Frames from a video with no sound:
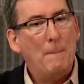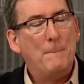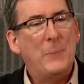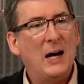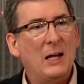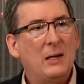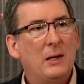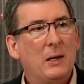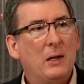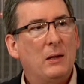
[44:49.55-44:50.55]
but
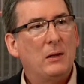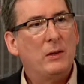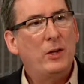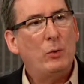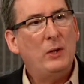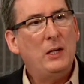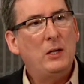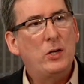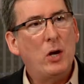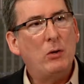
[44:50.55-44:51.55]
that we
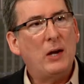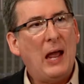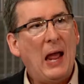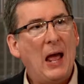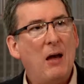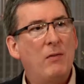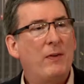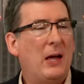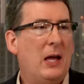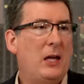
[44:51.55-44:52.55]
don't have
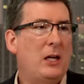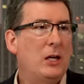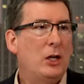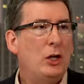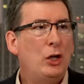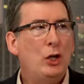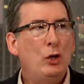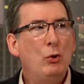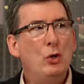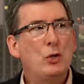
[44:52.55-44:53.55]
a
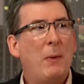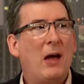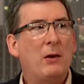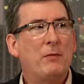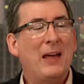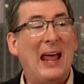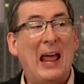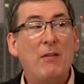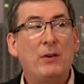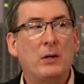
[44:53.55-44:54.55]
huge amount of
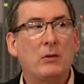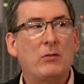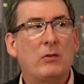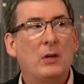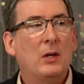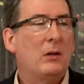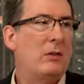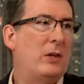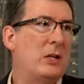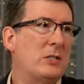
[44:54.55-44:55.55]
evidence
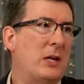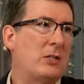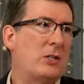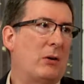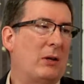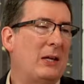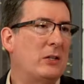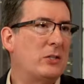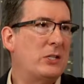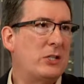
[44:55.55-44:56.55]
that is necessarily
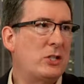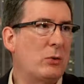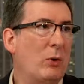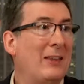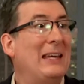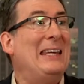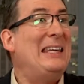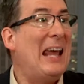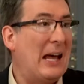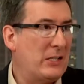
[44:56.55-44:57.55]
consistent with it
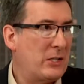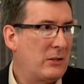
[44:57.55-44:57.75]
yet.